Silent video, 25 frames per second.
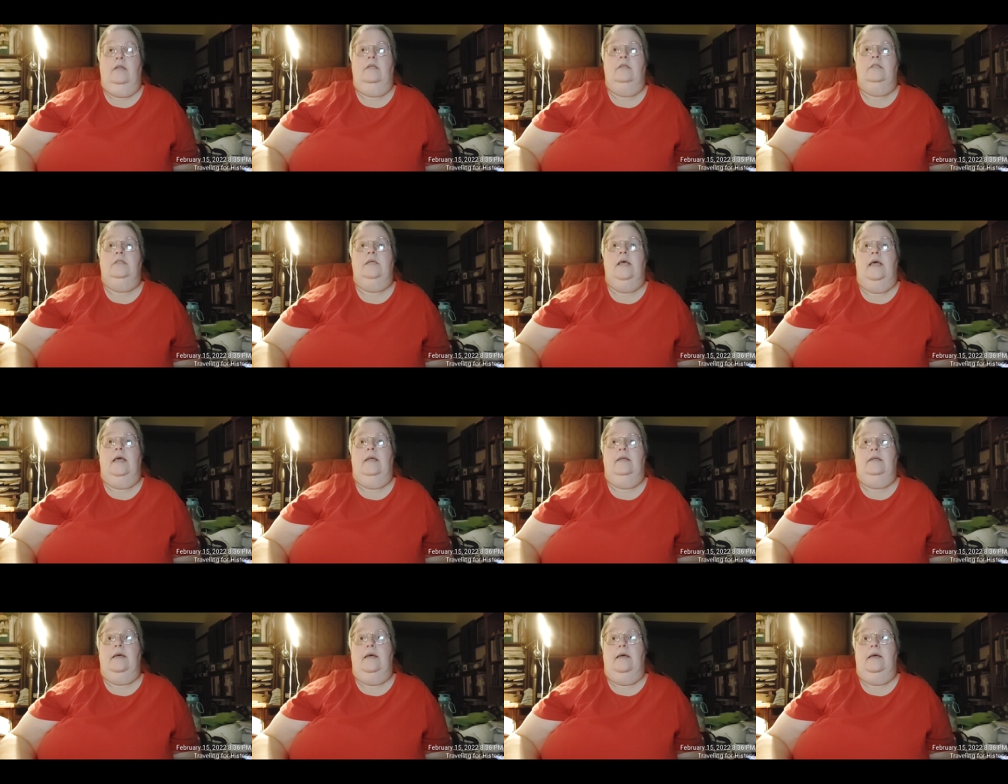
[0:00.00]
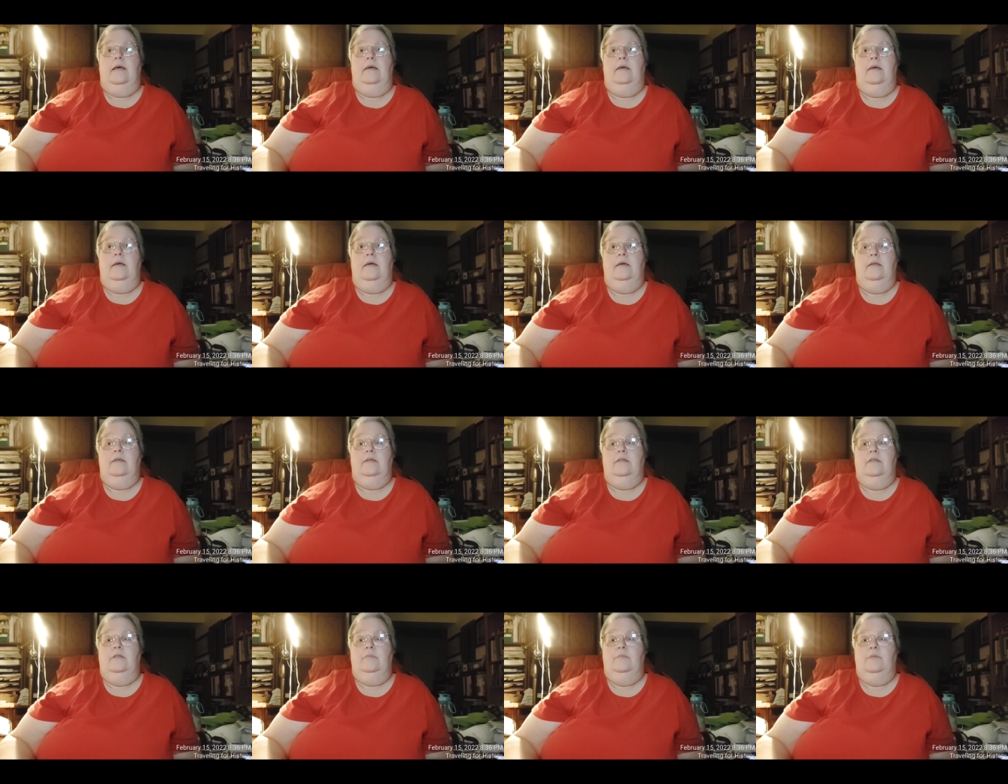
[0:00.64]
In its heyday,
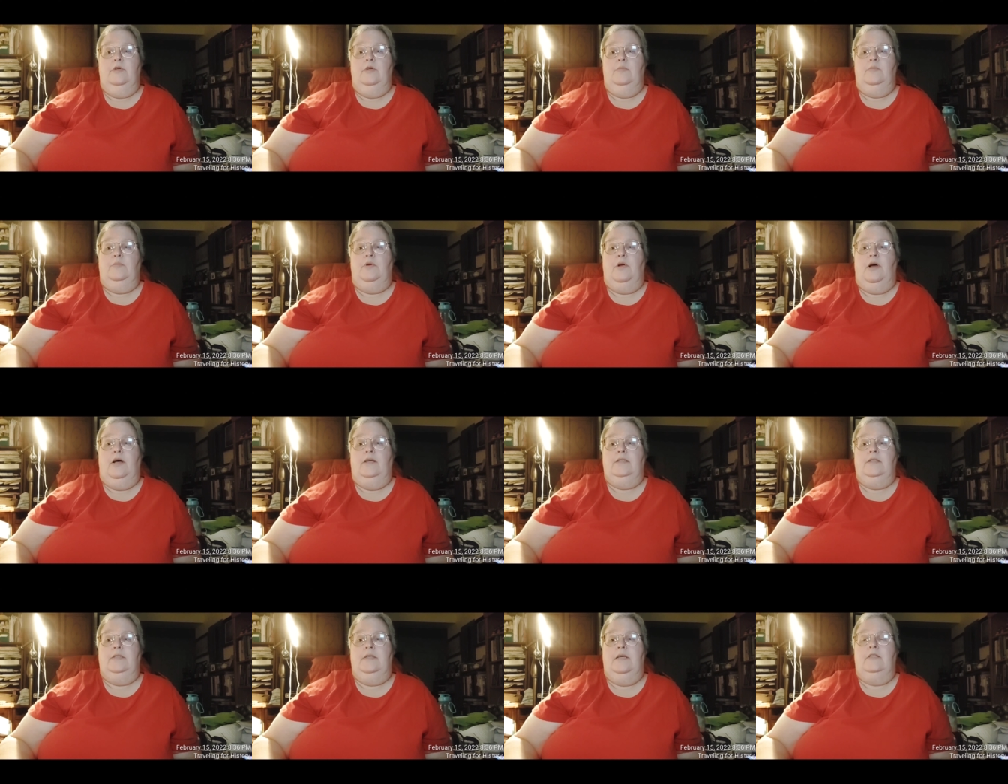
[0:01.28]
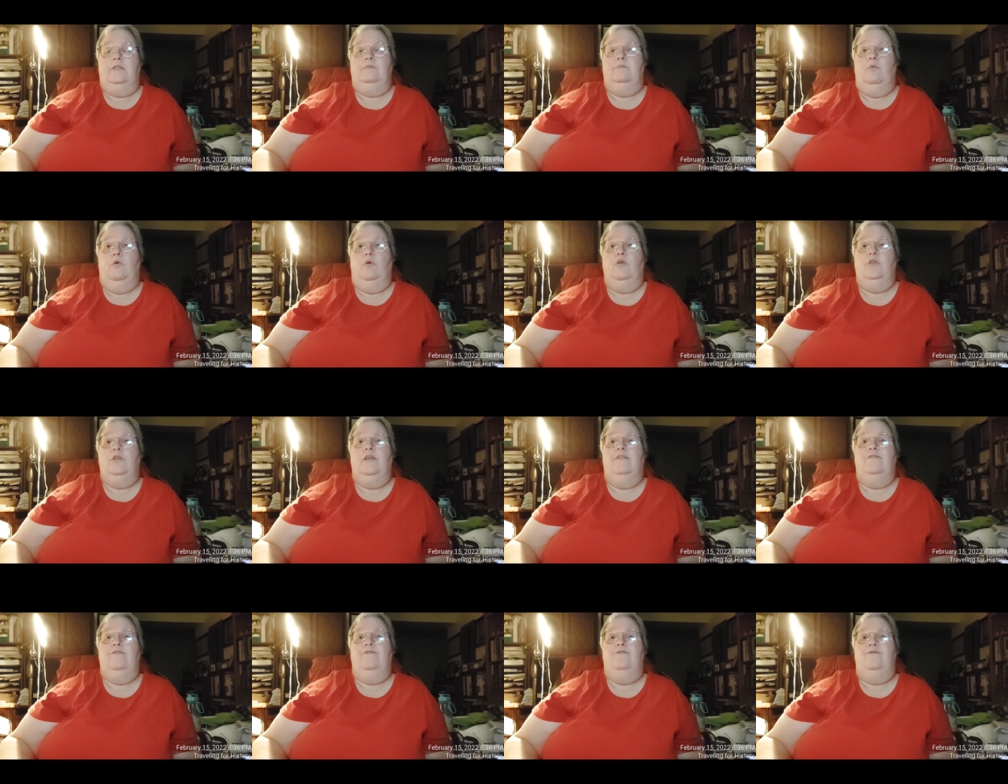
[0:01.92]
the mill processed
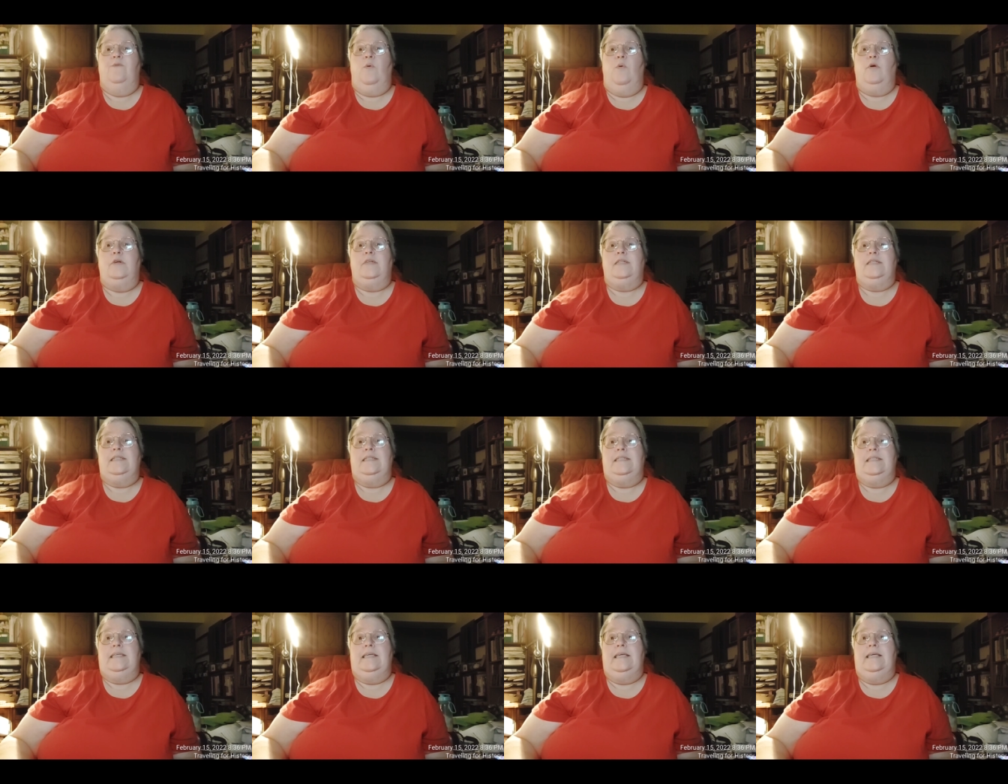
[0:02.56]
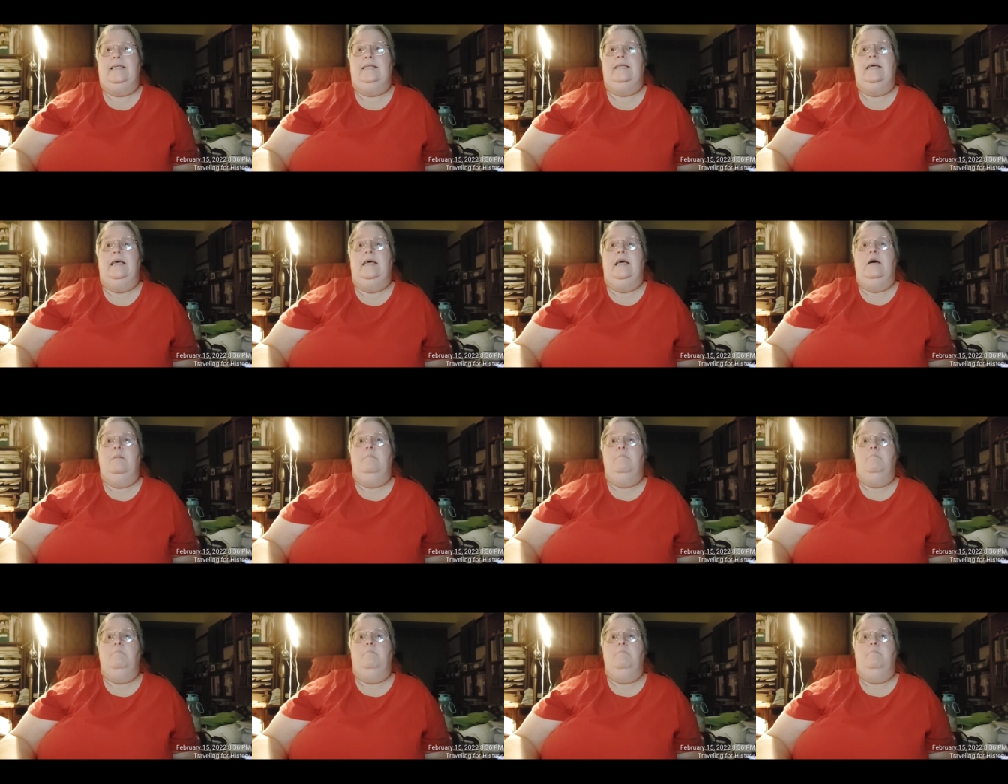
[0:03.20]
more than $14